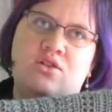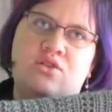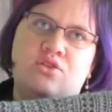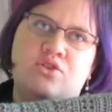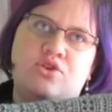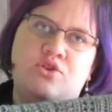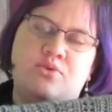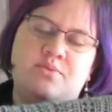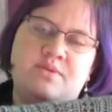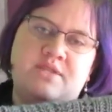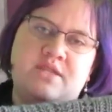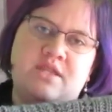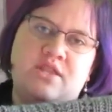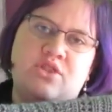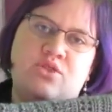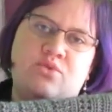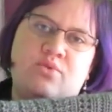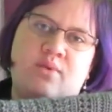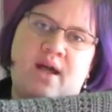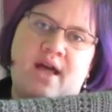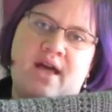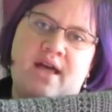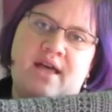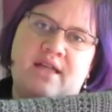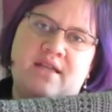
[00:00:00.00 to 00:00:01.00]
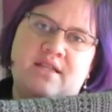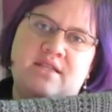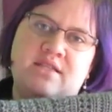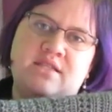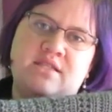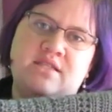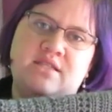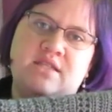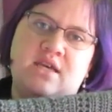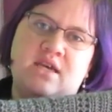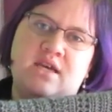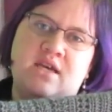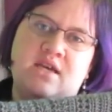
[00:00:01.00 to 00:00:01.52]
Loops and
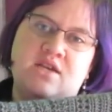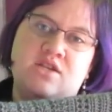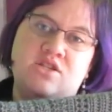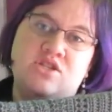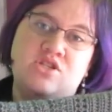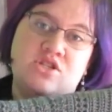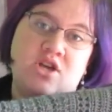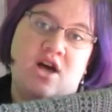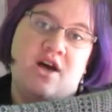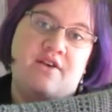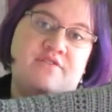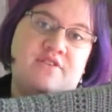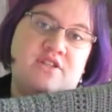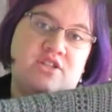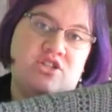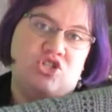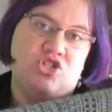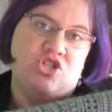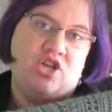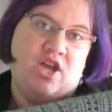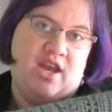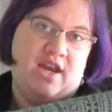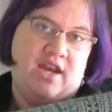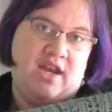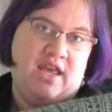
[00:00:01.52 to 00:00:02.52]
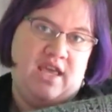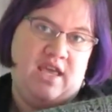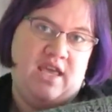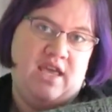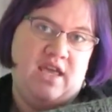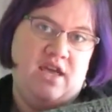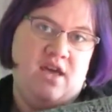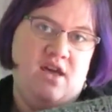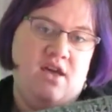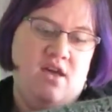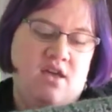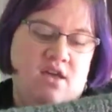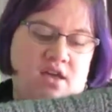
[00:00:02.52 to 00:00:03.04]
Threads Soft and Shiny
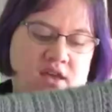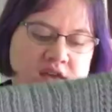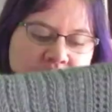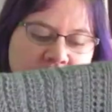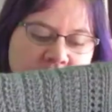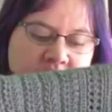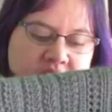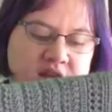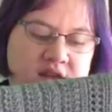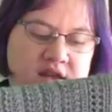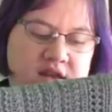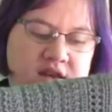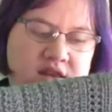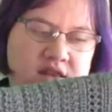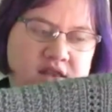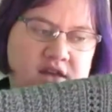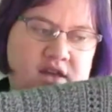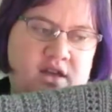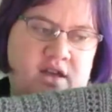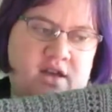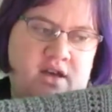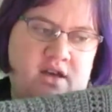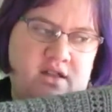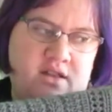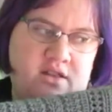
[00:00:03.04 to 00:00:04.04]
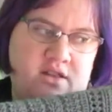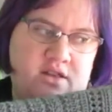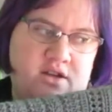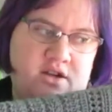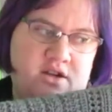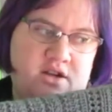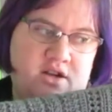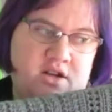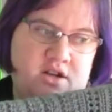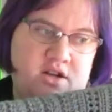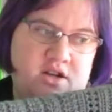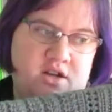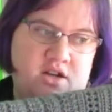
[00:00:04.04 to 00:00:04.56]
in the
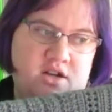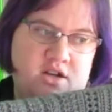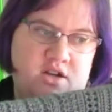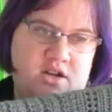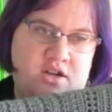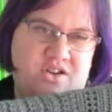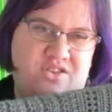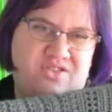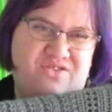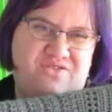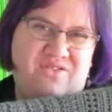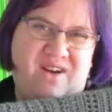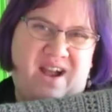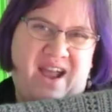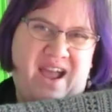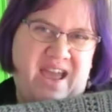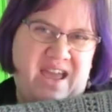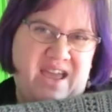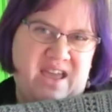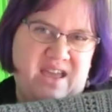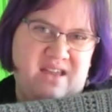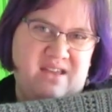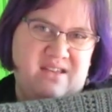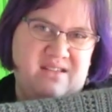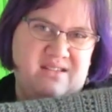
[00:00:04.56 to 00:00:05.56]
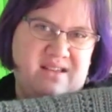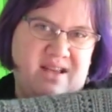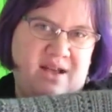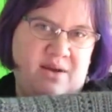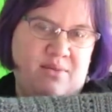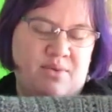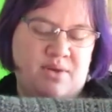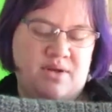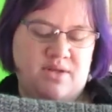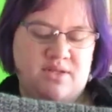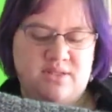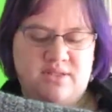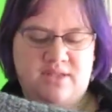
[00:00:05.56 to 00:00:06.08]
color gray, I
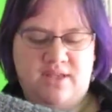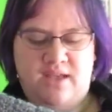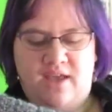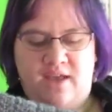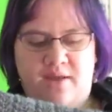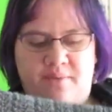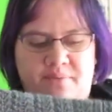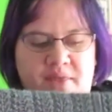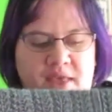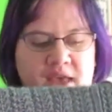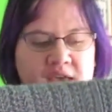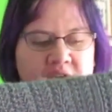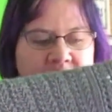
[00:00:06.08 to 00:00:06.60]
want to say.